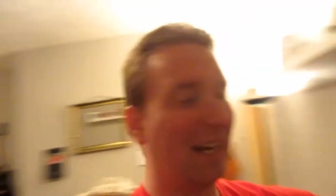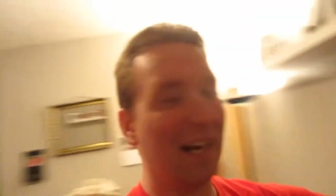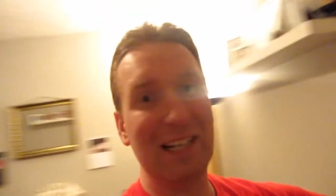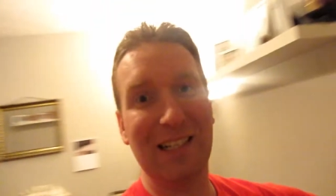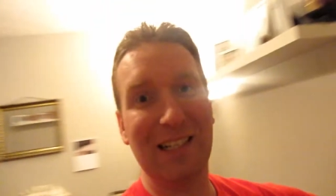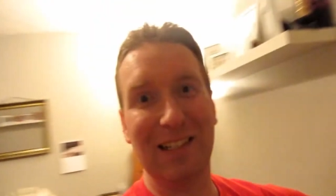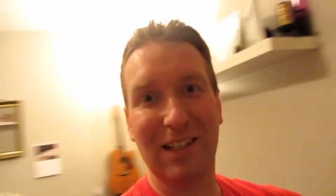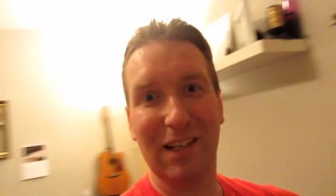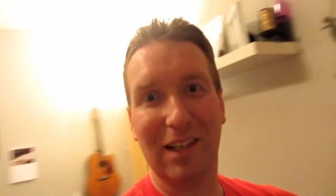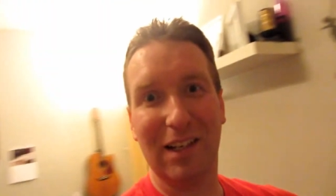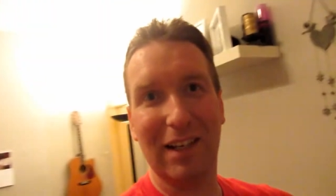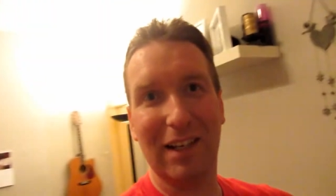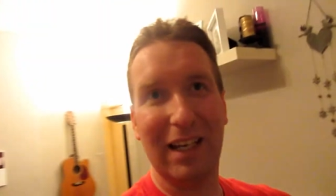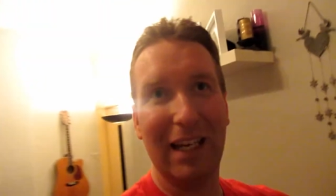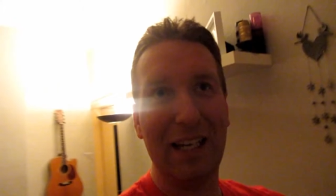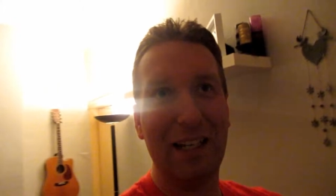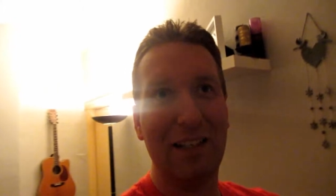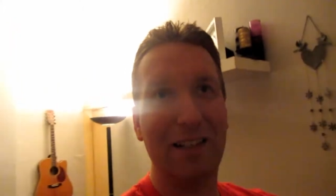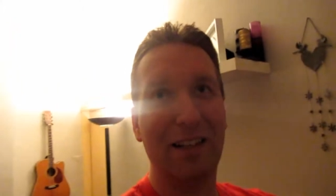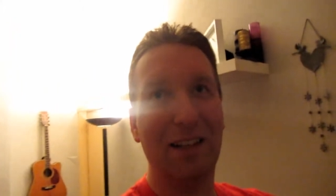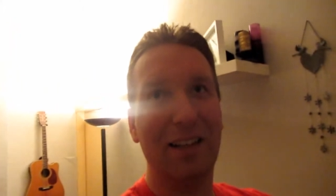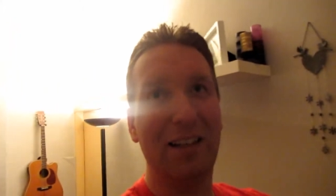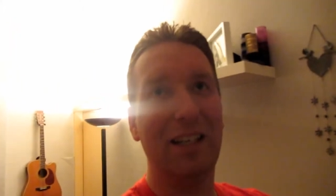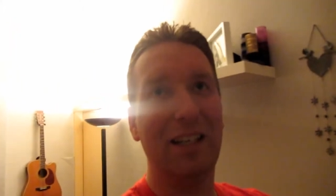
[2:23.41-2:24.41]
And uh,
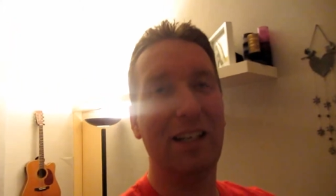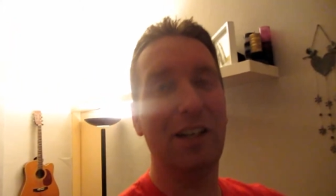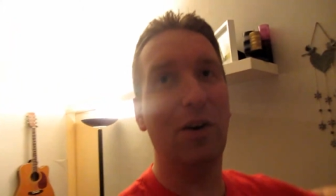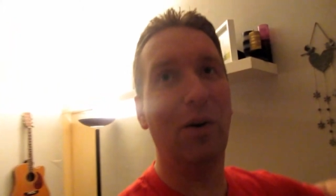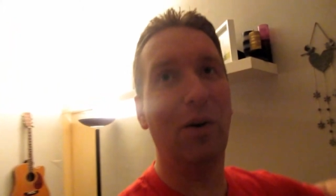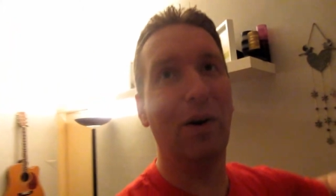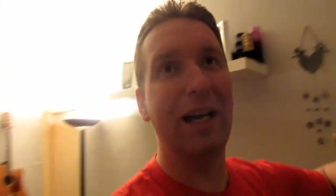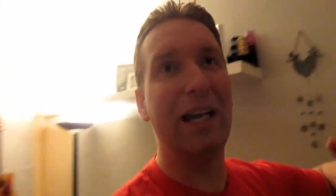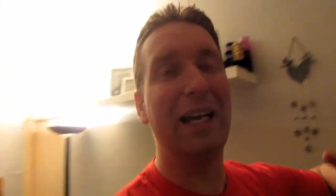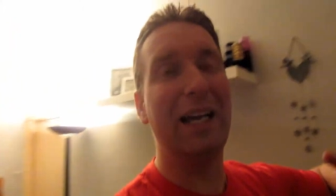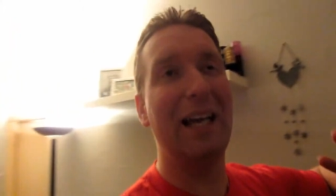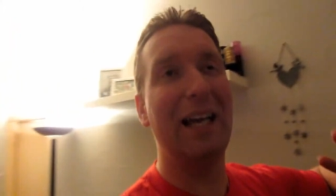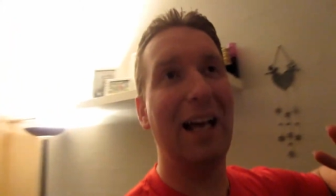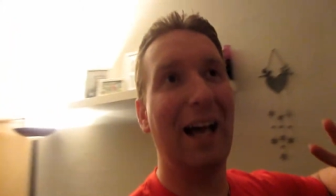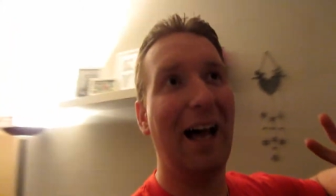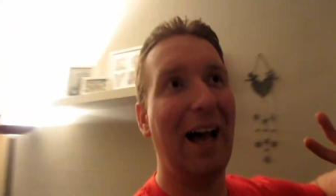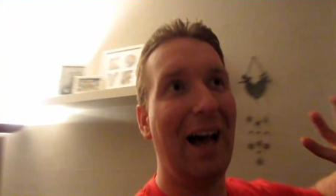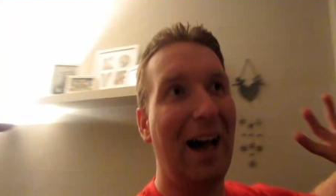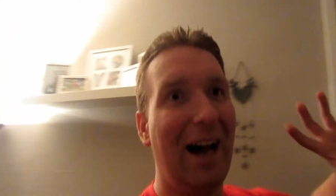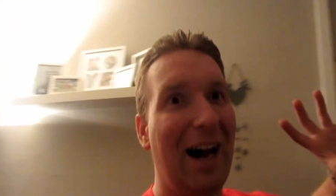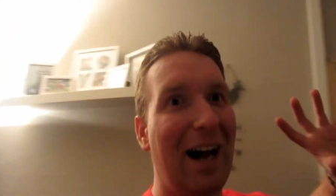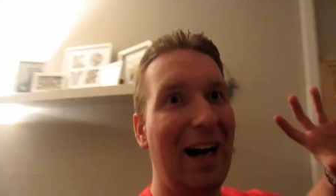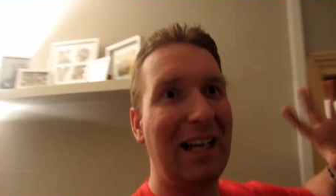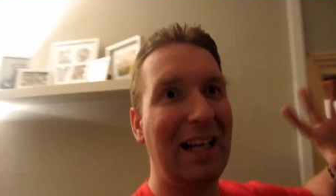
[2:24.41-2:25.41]
it, you know,
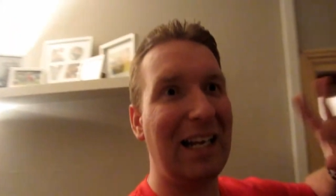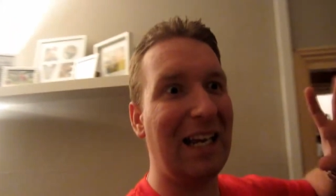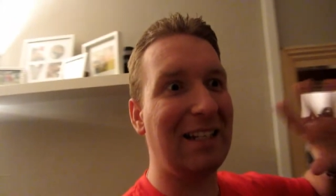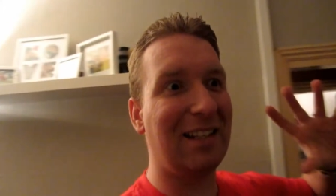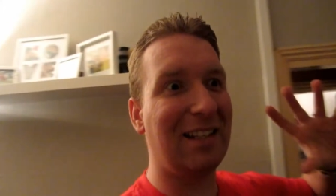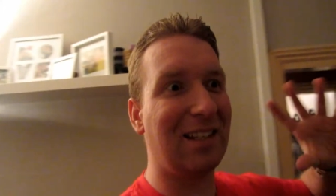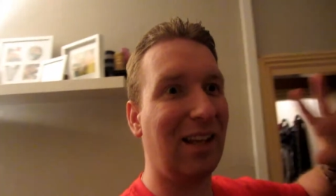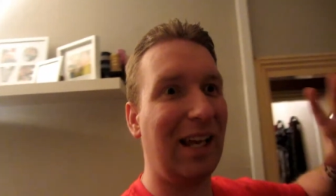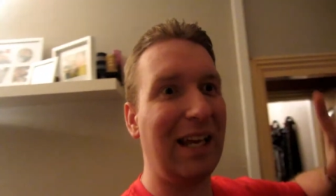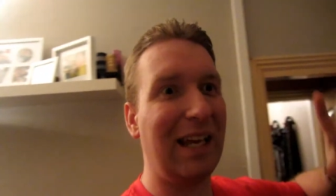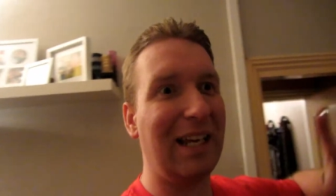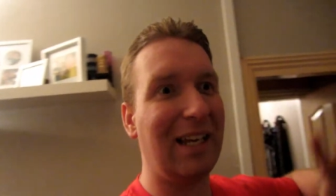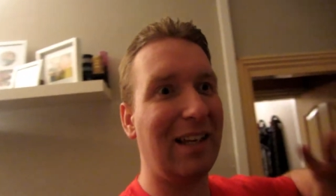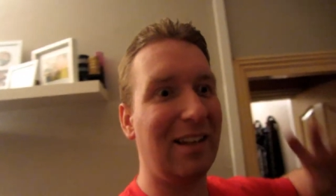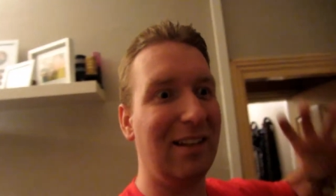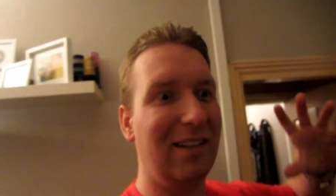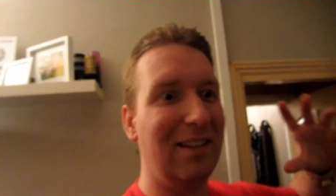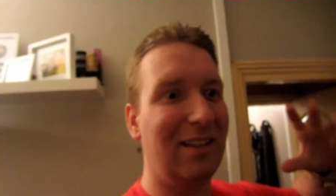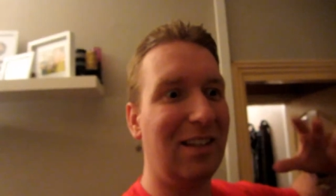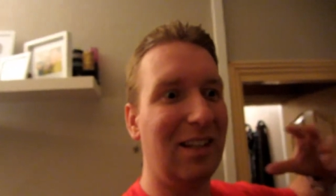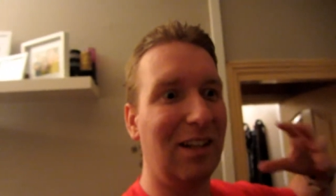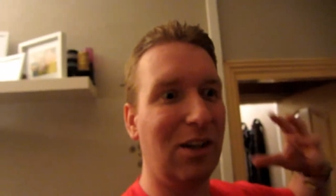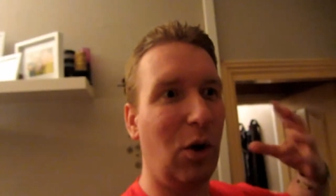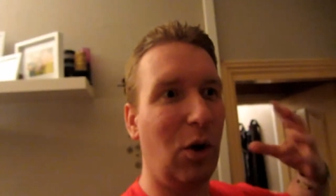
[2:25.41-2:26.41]
it's like
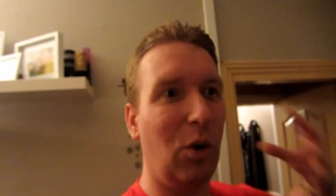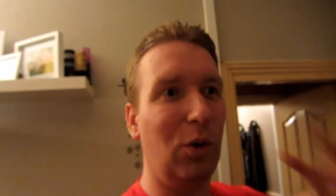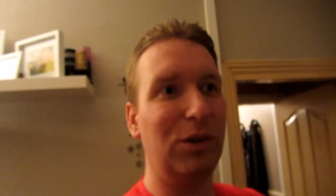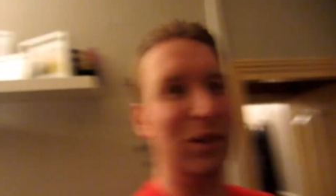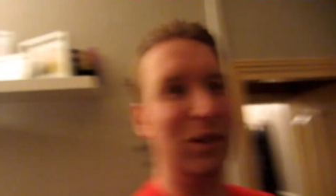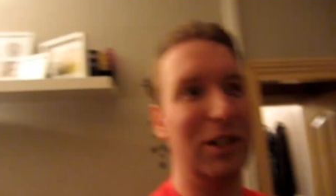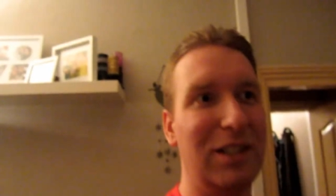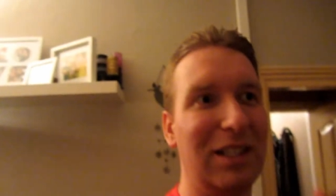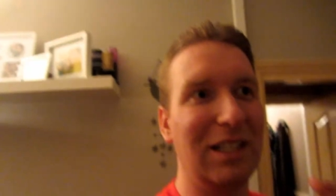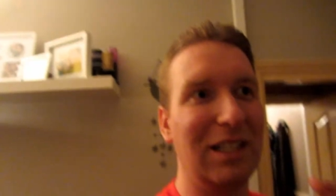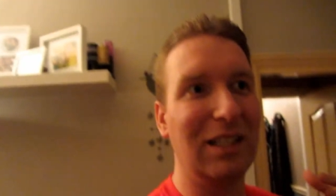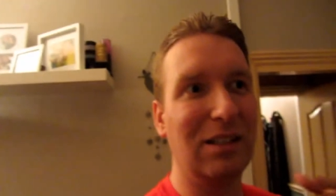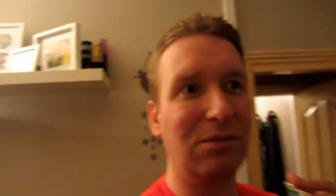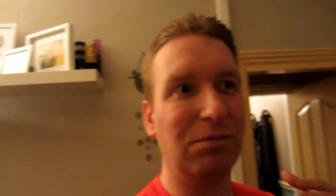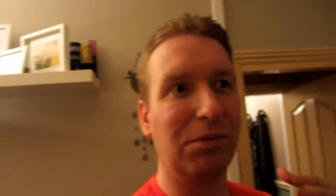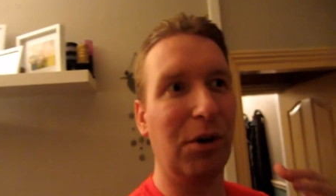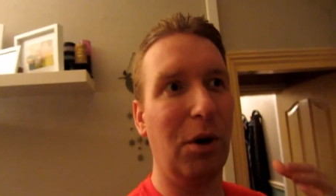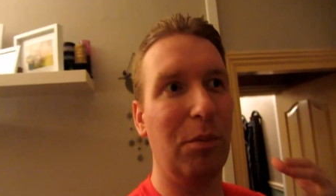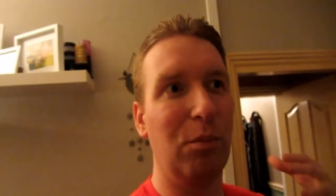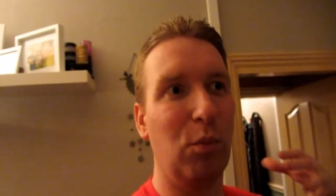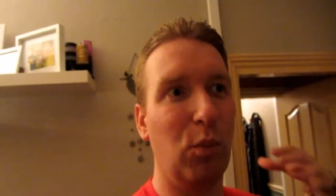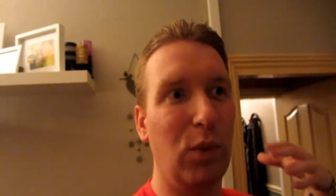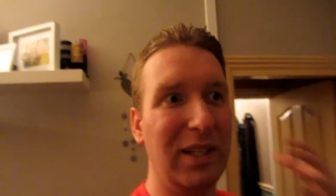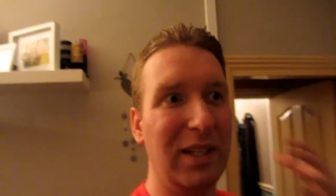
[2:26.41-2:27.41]
the coldness is
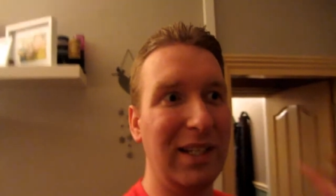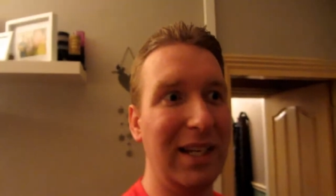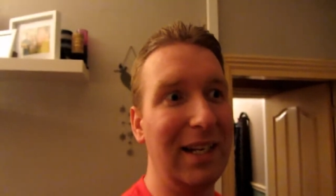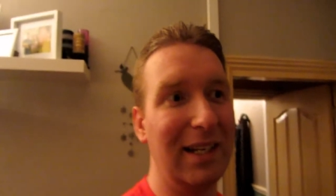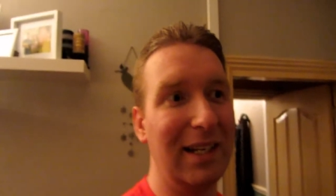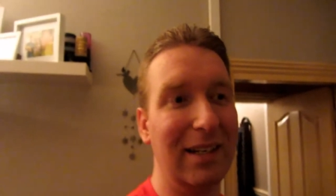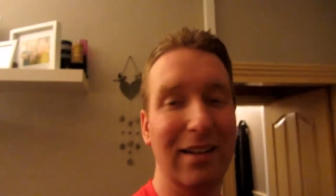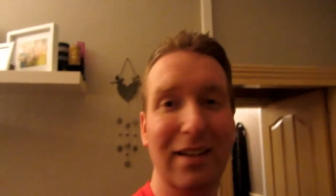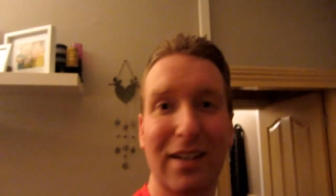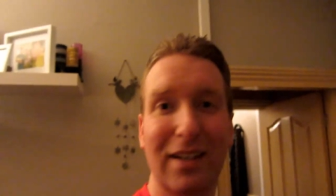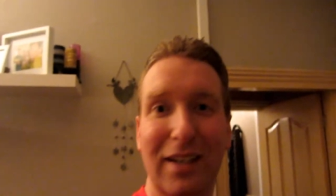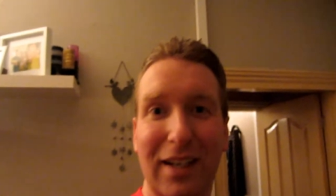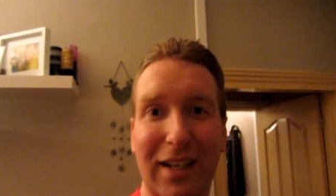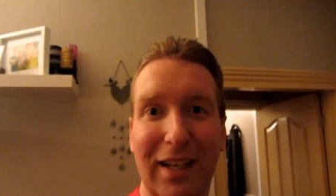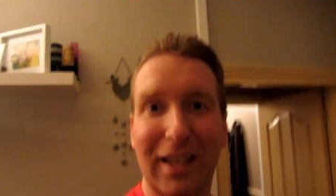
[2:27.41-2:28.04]
from within.